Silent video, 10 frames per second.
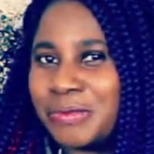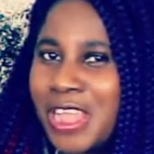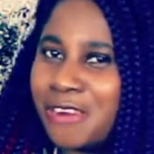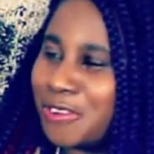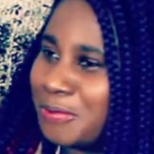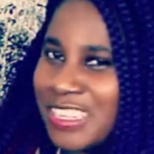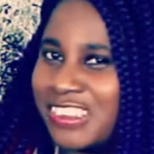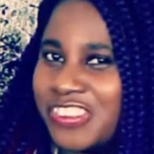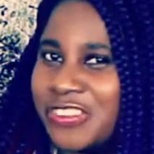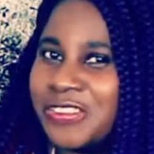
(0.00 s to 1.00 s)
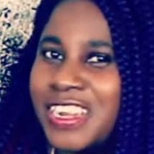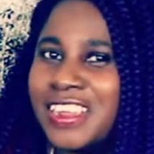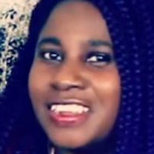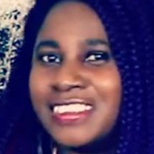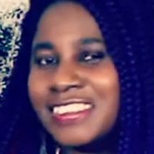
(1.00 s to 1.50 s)
I'm from
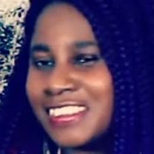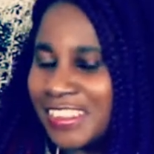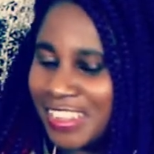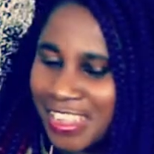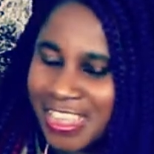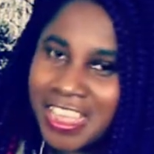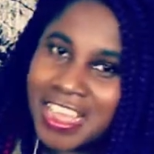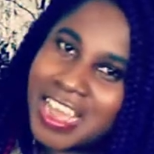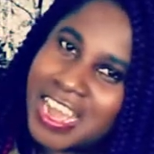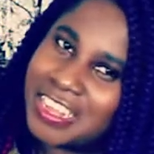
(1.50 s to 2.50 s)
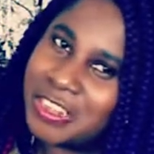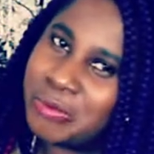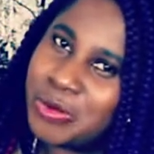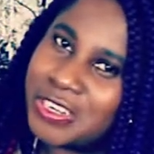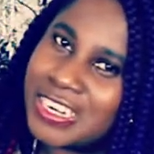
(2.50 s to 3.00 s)
Nigeria, and
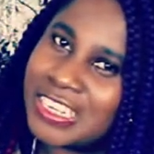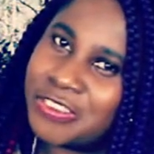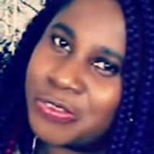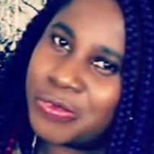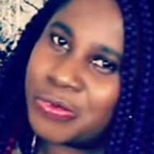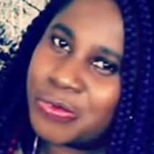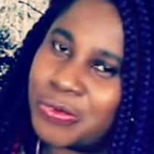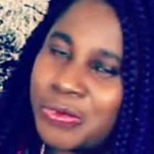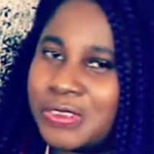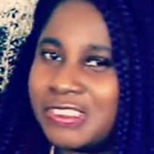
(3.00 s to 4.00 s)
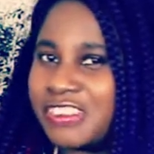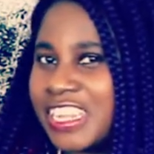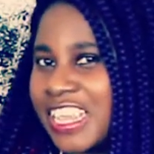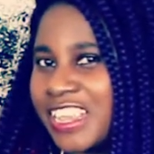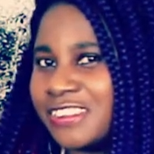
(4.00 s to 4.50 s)
a mother to
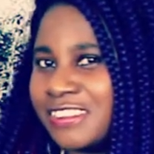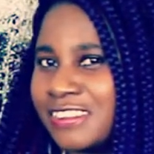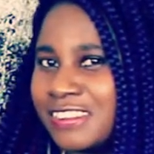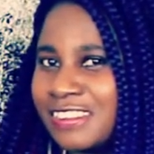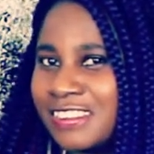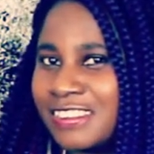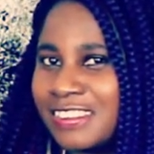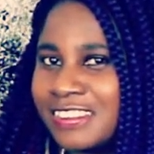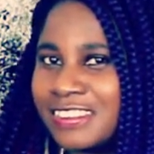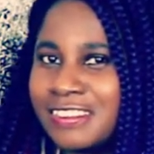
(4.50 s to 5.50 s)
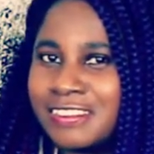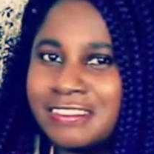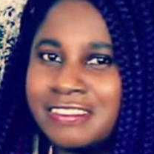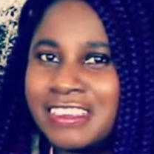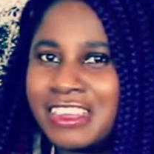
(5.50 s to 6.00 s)
3 kids.
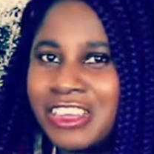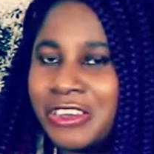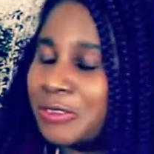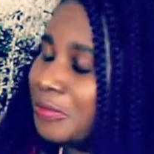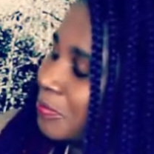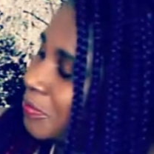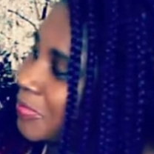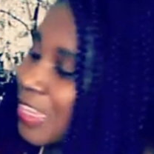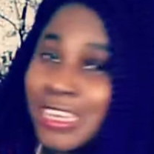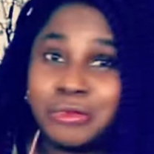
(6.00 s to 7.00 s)
Oh, and a